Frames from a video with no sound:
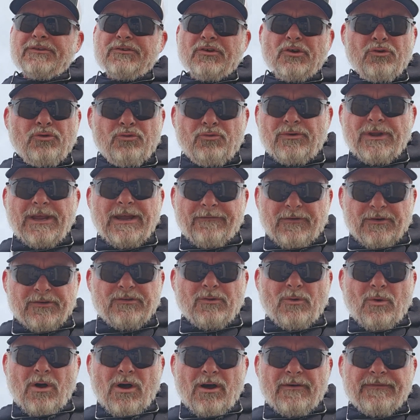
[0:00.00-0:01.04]
tuned ever
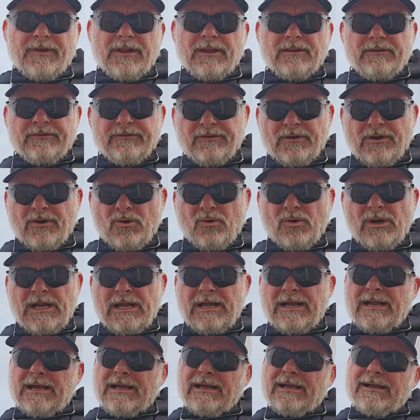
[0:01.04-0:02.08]
so often. So
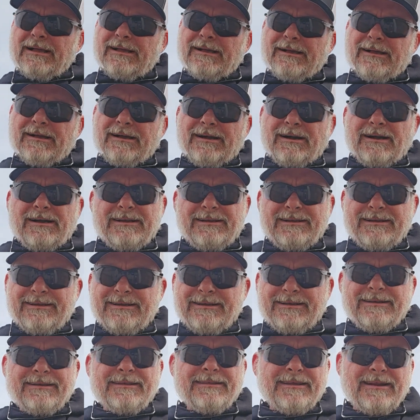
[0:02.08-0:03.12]
the
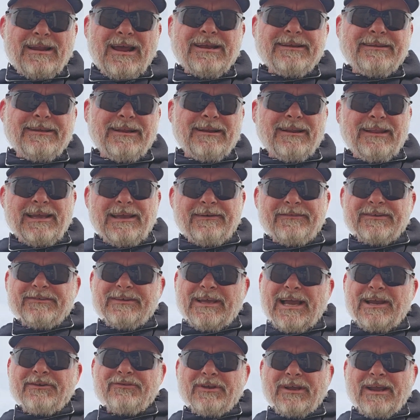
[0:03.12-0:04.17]
1911 is
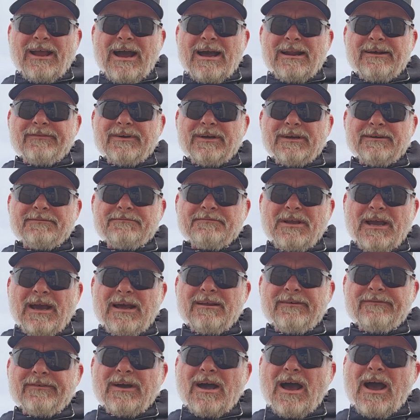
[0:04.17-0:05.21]
actually kind
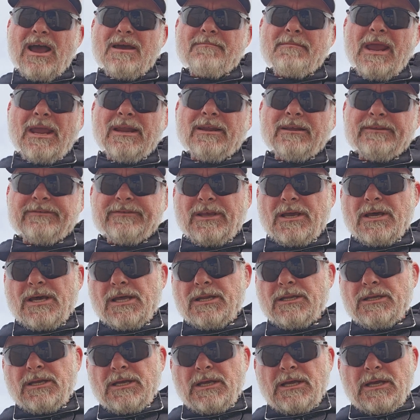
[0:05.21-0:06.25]
of a high maintenance gun.